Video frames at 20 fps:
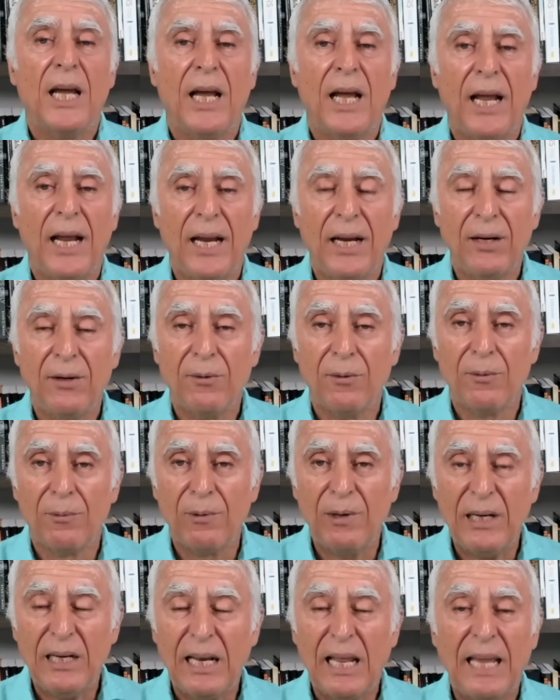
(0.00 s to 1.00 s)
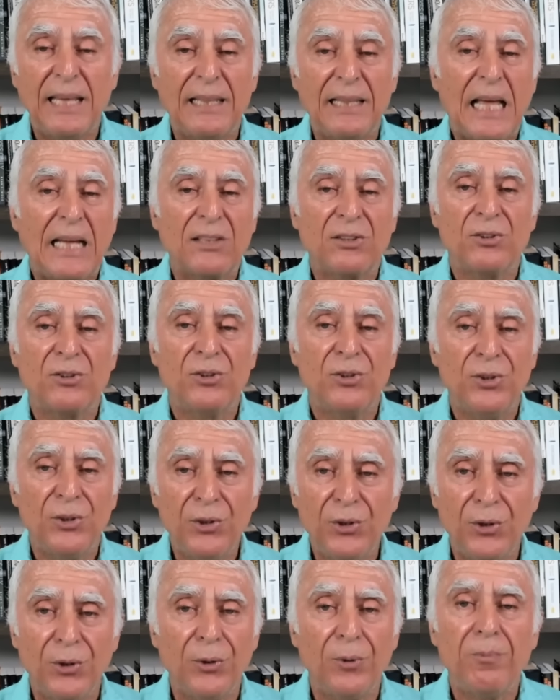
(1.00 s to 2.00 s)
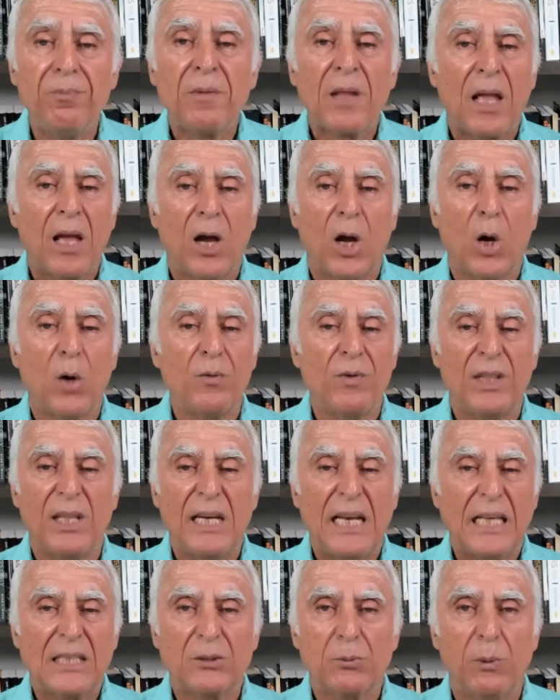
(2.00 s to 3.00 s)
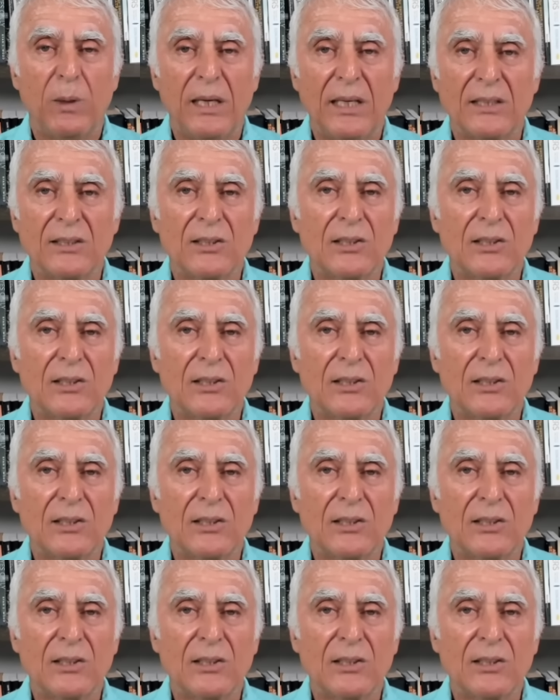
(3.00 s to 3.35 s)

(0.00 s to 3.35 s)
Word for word: and relaying that to you over the next week.